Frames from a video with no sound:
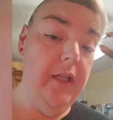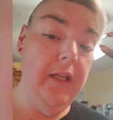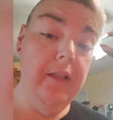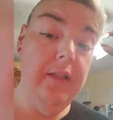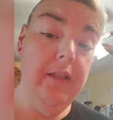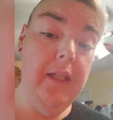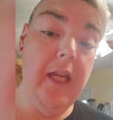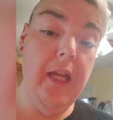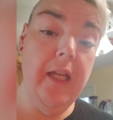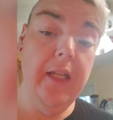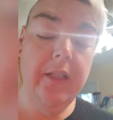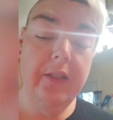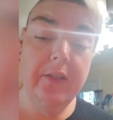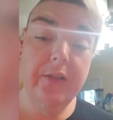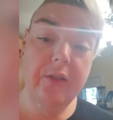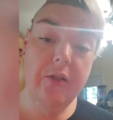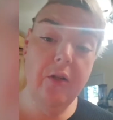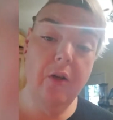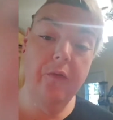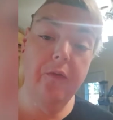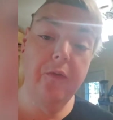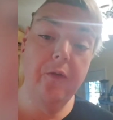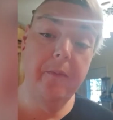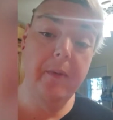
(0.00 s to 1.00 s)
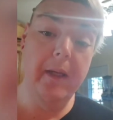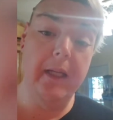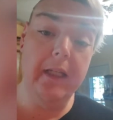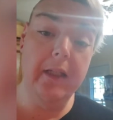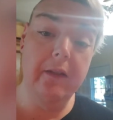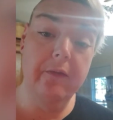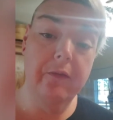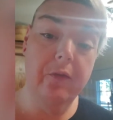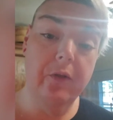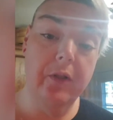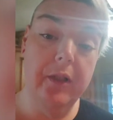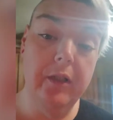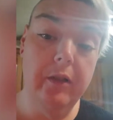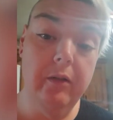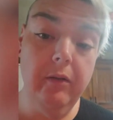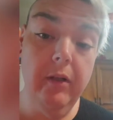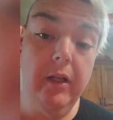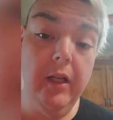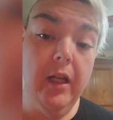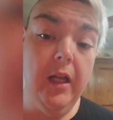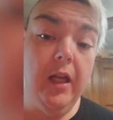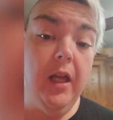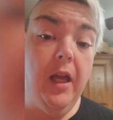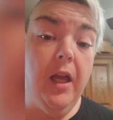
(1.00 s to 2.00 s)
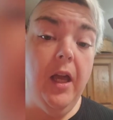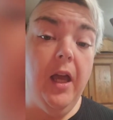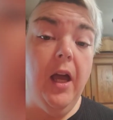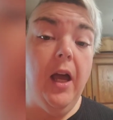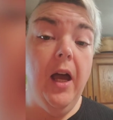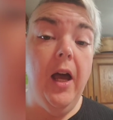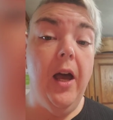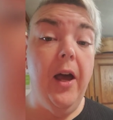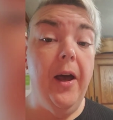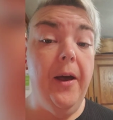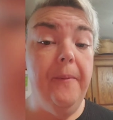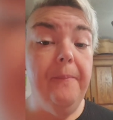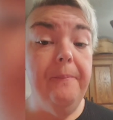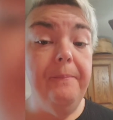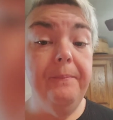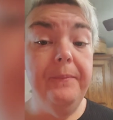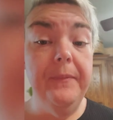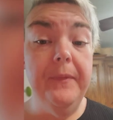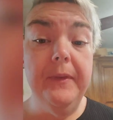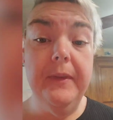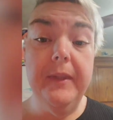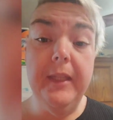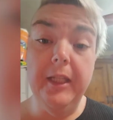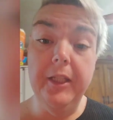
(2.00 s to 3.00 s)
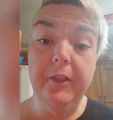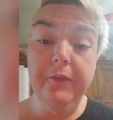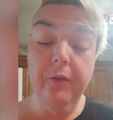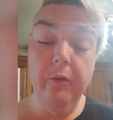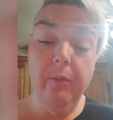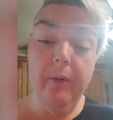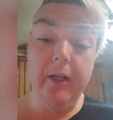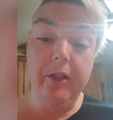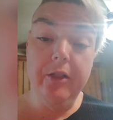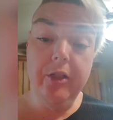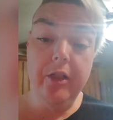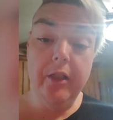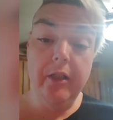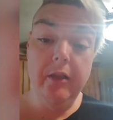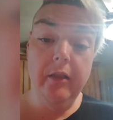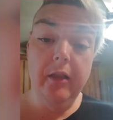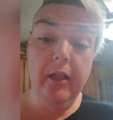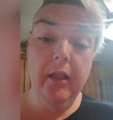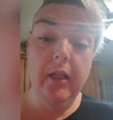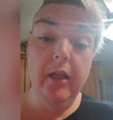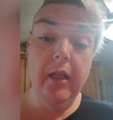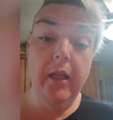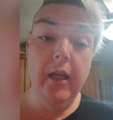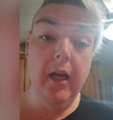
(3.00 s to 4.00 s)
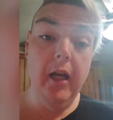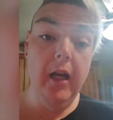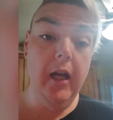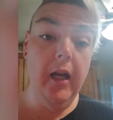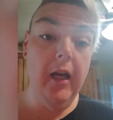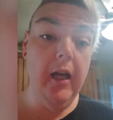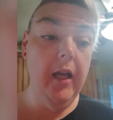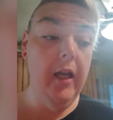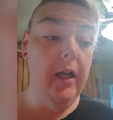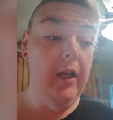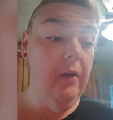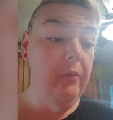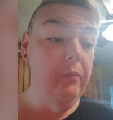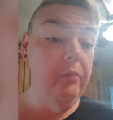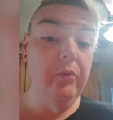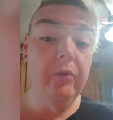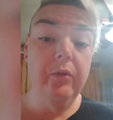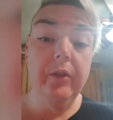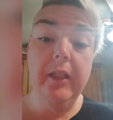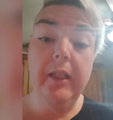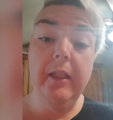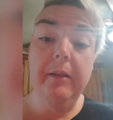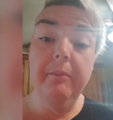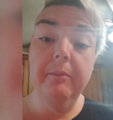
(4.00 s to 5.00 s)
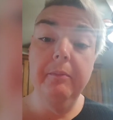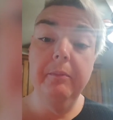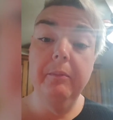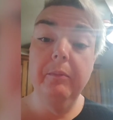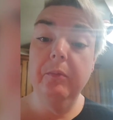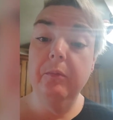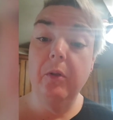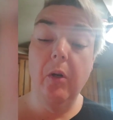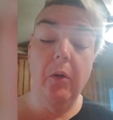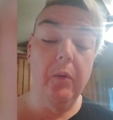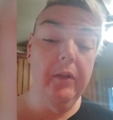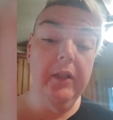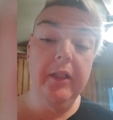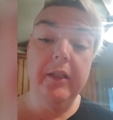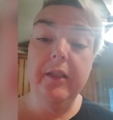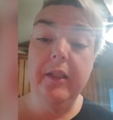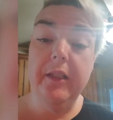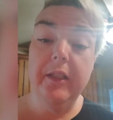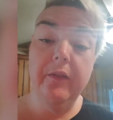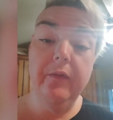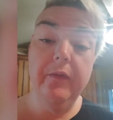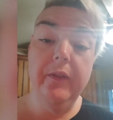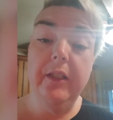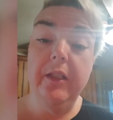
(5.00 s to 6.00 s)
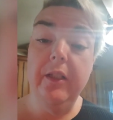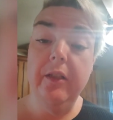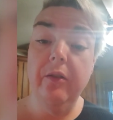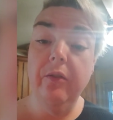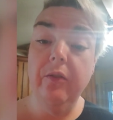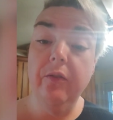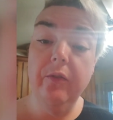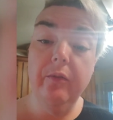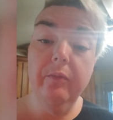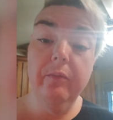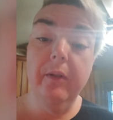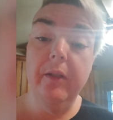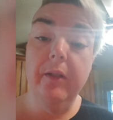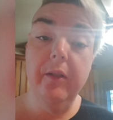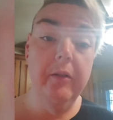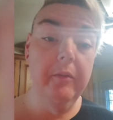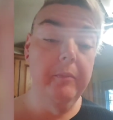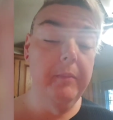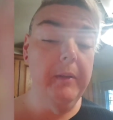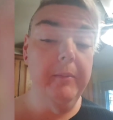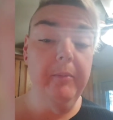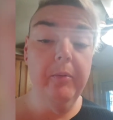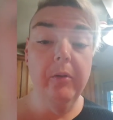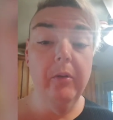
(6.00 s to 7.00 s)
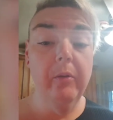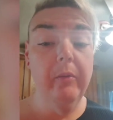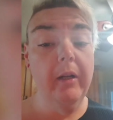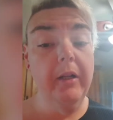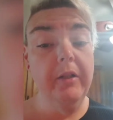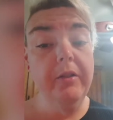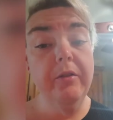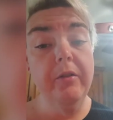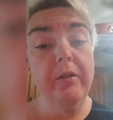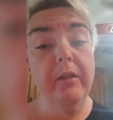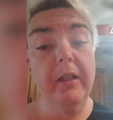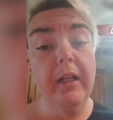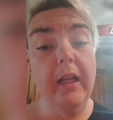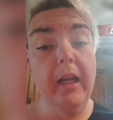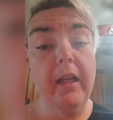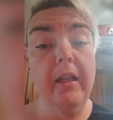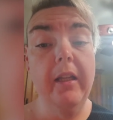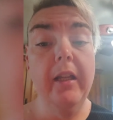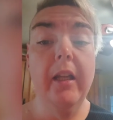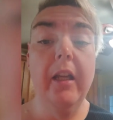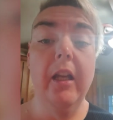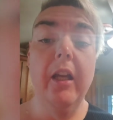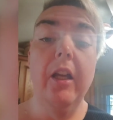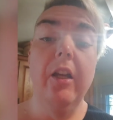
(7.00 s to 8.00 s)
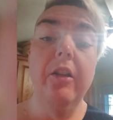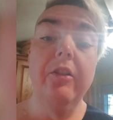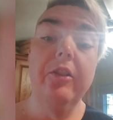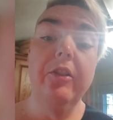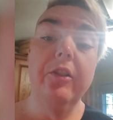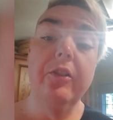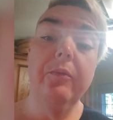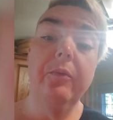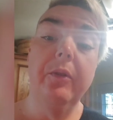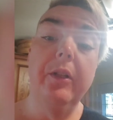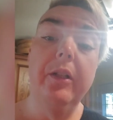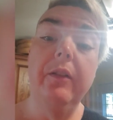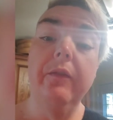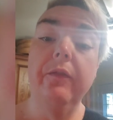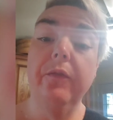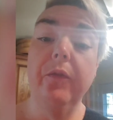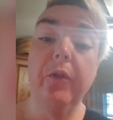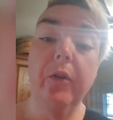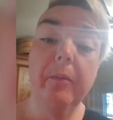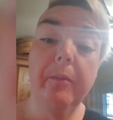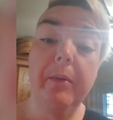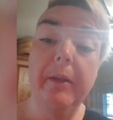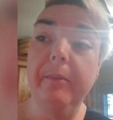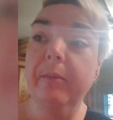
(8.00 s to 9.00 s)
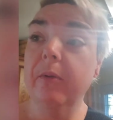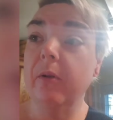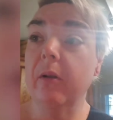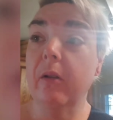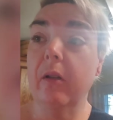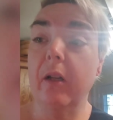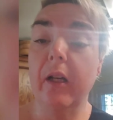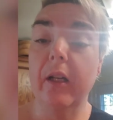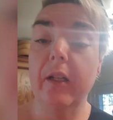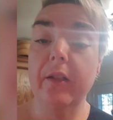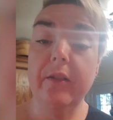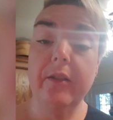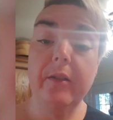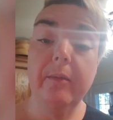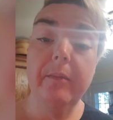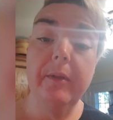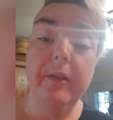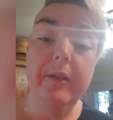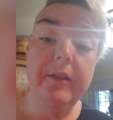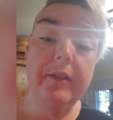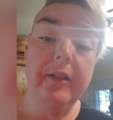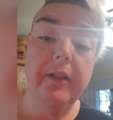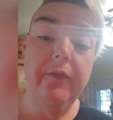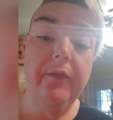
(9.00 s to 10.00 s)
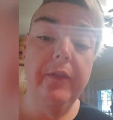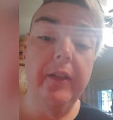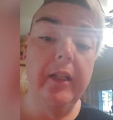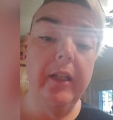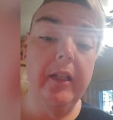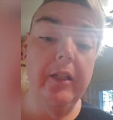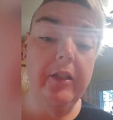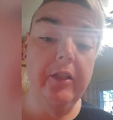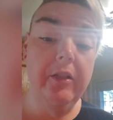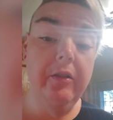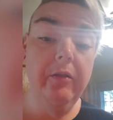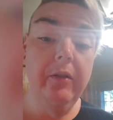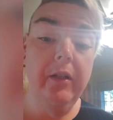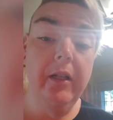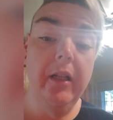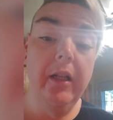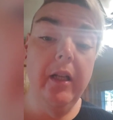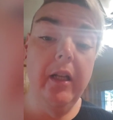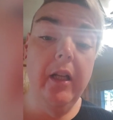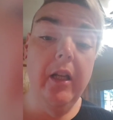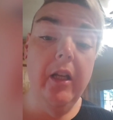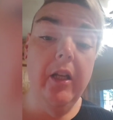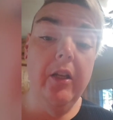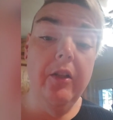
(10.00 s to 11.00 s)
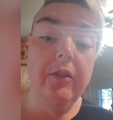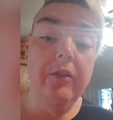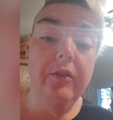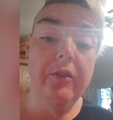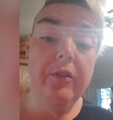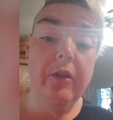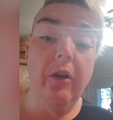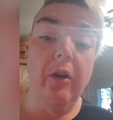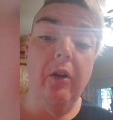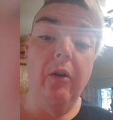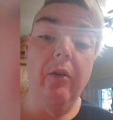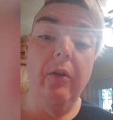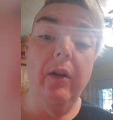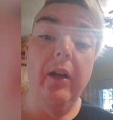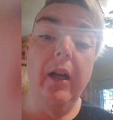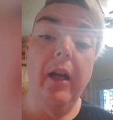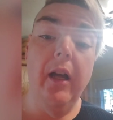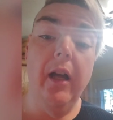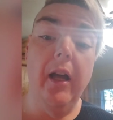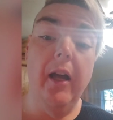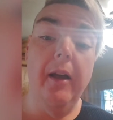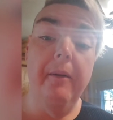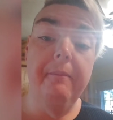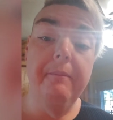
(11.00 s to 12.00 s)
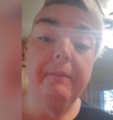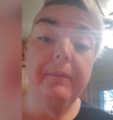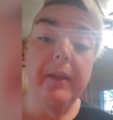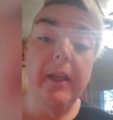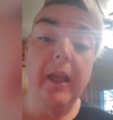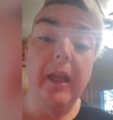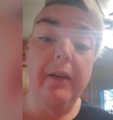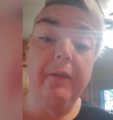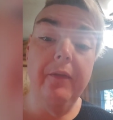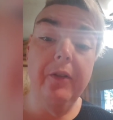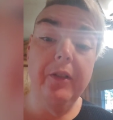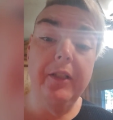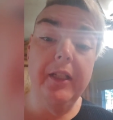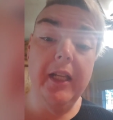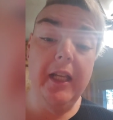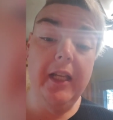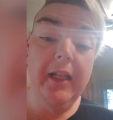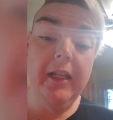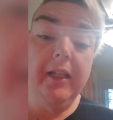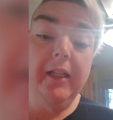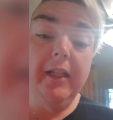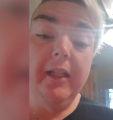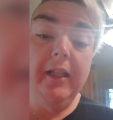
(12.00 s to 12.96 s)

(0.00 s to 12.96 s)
that is tofu bacon for you. Thanks for watching. We'll keep going at these videos, whether people are watching or not. Just want to inform people on some of the stuff that I do. So, have a good day.